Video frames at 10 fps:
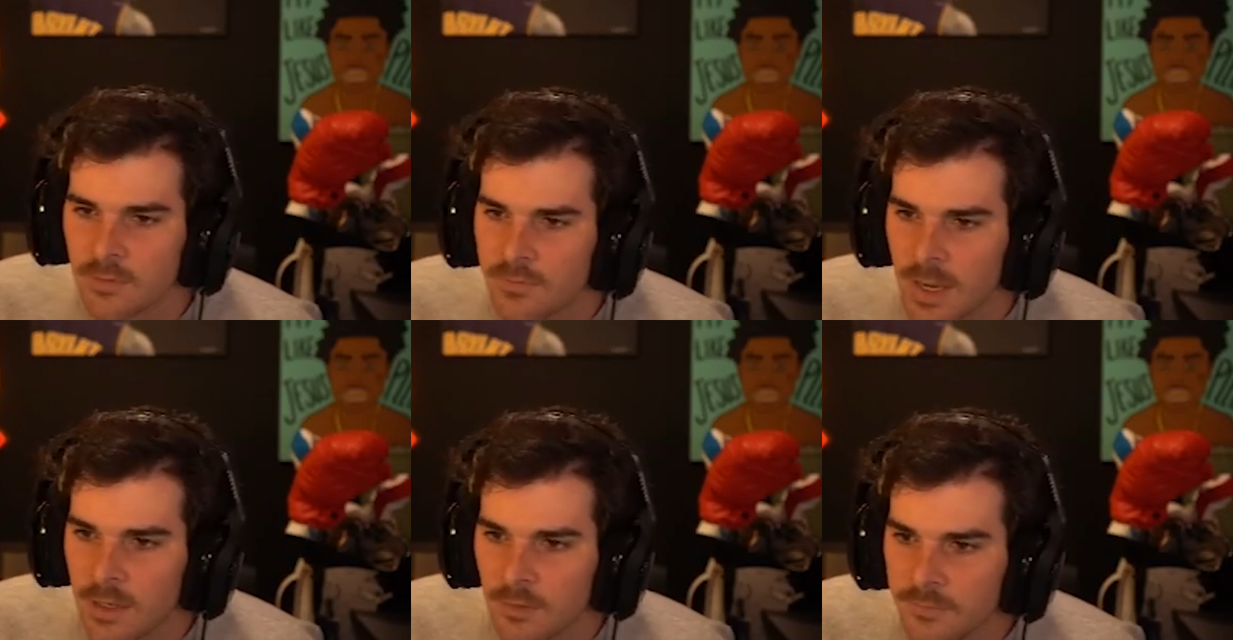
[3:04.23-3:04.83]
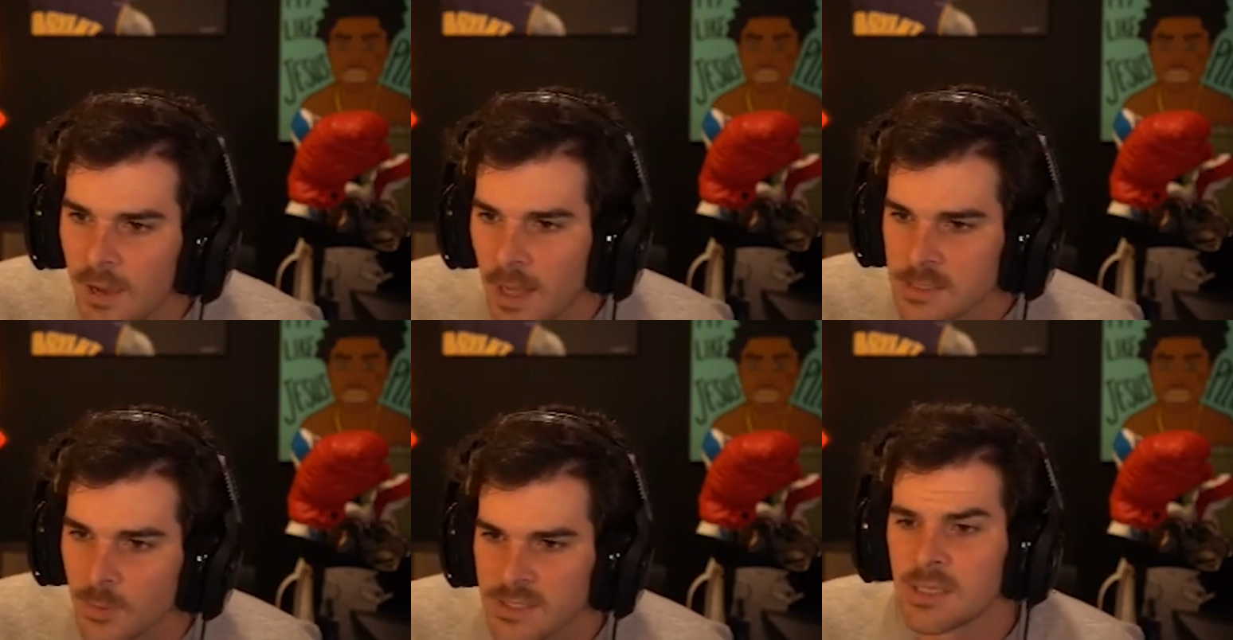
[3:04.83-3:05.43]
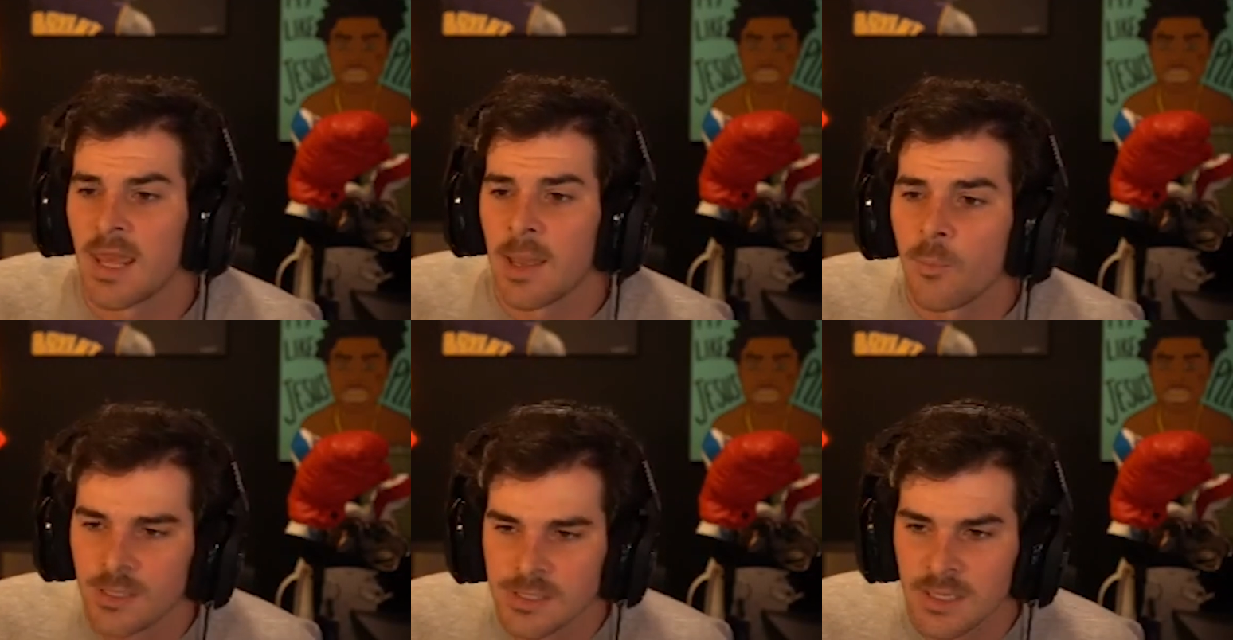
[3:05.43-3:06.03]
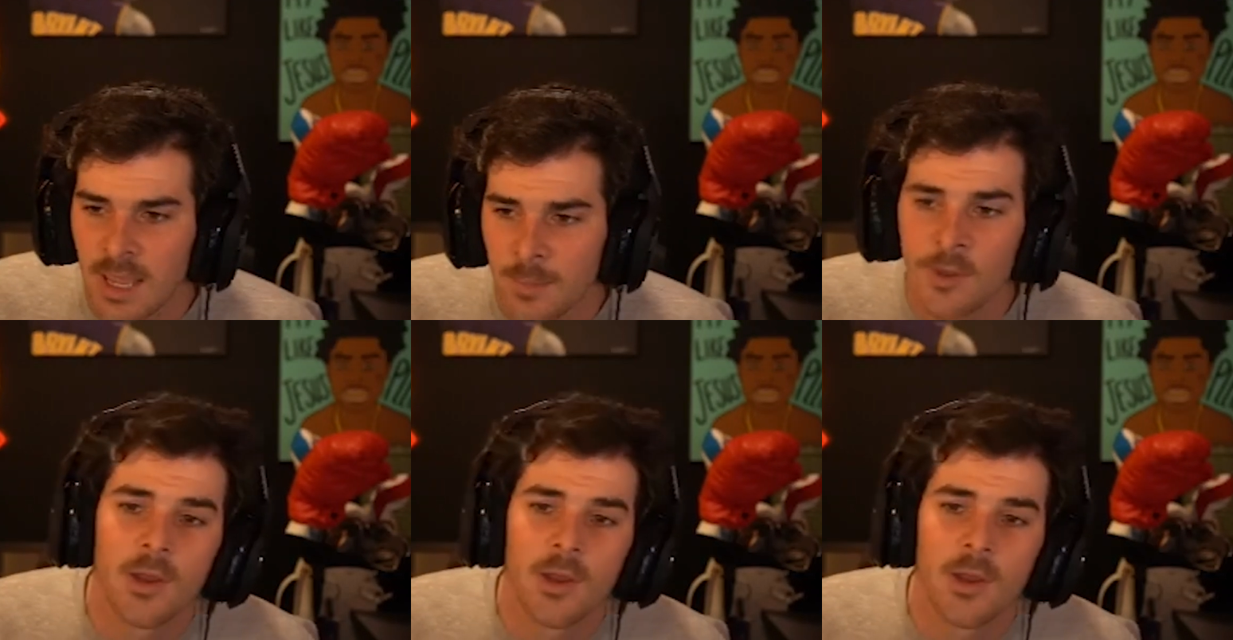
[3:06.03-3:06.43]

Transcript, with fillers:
Speaker 1: find it in the files. What's the name? What's the name?